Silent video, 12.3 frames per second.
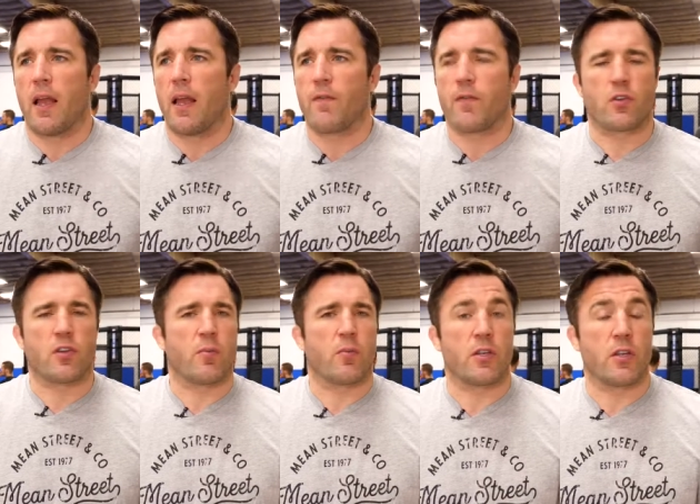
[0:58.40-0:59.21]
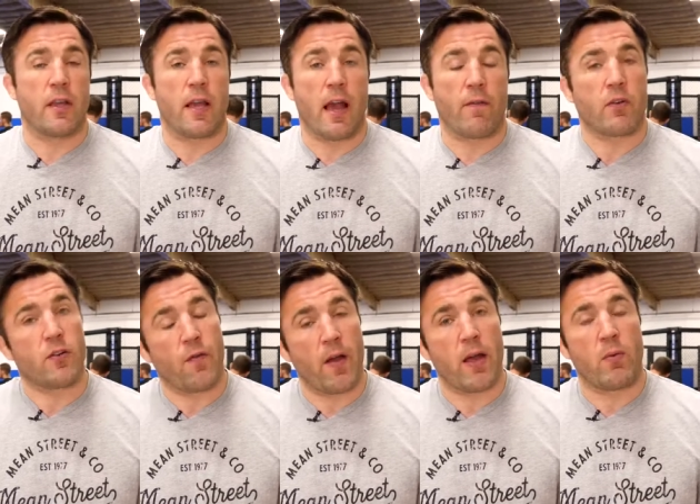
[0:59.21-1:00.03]
And for some reason, the average
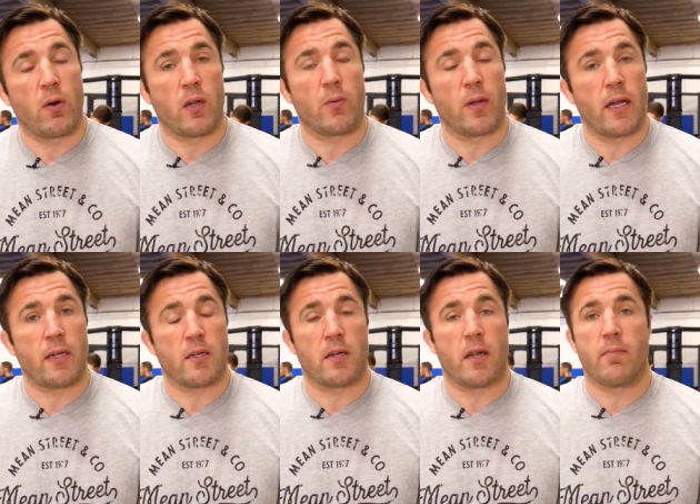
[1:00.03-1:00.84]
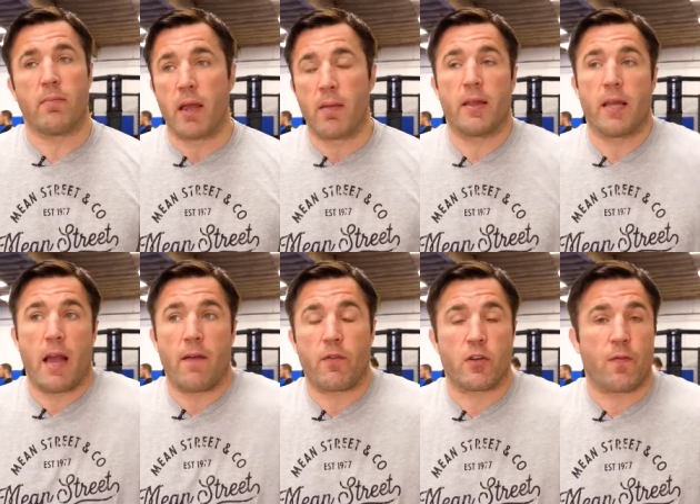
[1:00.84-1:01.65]
fan really relates to that. Maybe the
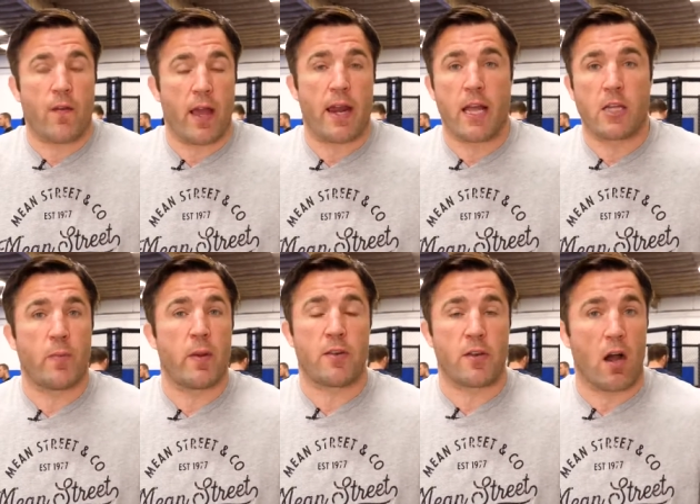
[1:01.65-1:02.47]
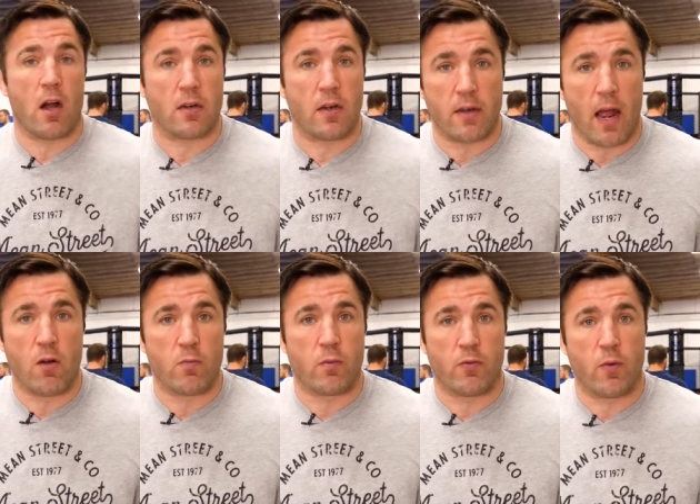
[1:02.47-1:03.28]
average fan has been talked
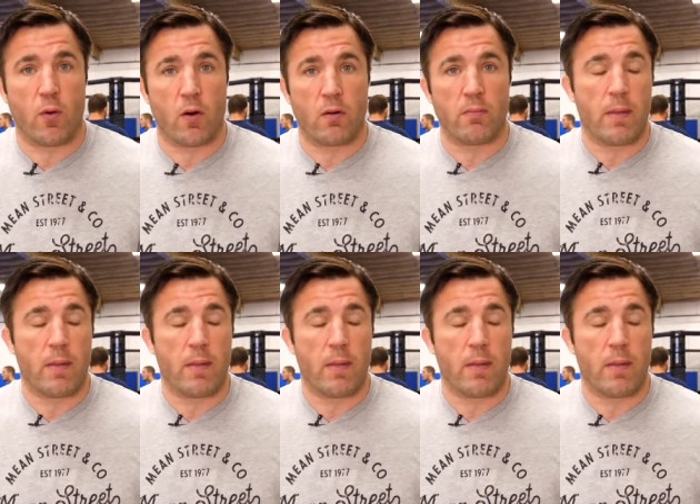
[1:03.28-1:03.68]
down before.